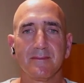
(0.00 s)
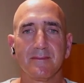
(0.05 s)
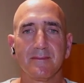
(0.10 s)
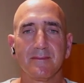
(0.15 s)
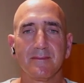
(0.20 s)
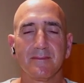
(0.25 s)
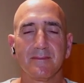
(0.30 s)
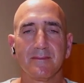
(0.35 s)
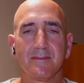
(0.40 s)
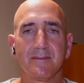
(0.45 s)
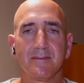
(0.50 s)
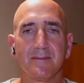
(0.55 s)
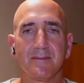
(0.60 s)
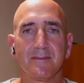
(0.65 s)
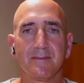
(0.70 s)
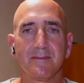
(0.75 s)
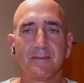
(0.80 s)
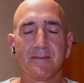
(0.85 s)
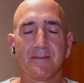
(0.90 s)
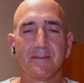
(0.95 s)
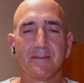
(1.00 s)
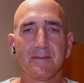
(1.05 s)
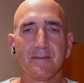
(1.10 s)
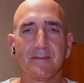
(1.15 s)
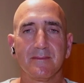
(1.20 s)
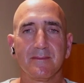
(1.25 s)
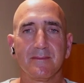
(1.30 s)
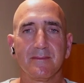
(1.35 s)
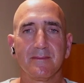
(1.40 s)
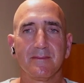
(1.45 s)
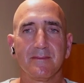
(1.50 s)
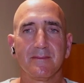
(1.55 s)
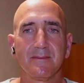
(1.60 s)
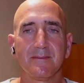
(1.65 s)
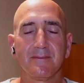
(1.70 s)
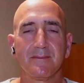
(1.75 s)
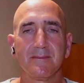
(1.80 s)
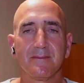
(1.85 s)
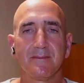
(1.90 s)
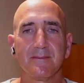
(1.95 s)

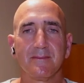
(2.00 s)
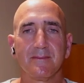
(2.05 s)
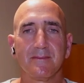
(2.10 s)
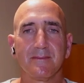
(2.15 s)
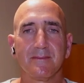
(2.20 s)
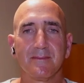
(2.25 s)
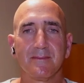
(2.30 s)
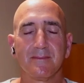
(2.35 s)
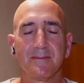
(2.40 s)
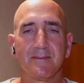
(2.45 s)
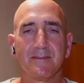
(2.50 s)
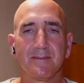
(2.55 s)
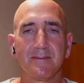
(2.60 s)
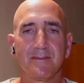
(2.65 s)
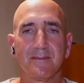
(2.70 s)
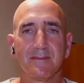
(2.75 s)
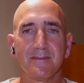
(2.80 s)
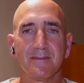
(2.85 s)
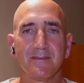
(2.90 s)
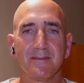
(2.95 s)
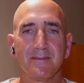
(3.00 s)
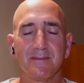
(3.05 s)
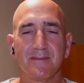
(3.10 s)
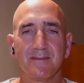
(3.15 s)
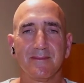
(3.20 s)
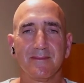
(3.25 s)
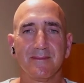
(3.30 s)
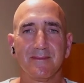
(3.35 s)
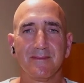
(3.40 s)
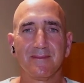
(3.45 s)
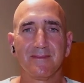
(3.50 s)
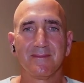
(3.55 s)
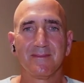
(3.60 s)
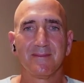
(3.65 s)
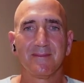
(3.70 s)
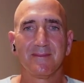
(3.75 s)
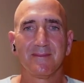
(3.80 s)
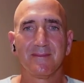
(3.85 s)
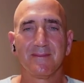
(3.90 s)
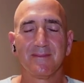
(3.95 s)

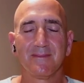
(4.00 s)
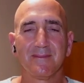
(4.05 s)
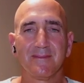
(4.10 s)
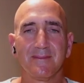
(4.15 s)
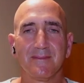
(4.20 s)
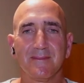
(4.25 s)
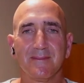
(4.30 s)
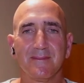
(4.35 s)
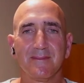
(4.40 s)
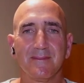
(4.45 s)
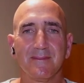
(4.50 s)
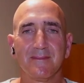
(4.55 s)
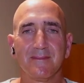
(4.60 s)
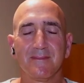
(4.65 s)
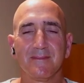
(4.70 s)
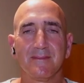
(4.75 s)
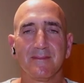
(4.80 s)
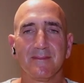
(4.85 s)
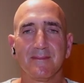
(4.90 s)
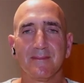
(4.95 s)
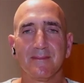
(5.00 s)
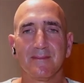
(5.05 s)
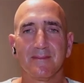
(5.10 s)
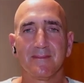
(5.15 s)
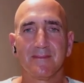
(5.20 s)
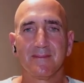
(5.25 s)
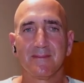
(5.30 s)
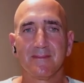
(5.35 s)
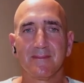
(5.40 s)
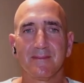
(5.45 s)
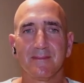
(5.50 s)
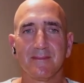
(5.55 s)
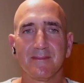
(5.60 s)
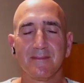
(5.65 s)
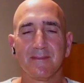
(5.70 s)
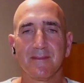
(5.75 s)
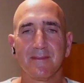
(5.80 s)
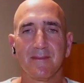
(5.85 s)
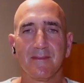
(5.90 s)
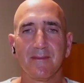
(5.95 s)

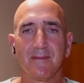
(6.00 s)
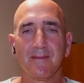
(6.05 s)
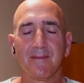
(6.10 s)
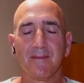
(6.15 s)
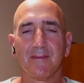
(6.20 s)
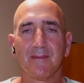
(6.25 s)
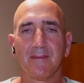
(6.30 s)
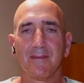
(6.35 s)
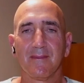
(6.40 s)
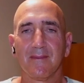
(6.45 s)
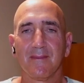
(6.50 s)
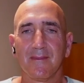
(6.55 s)
[no speech]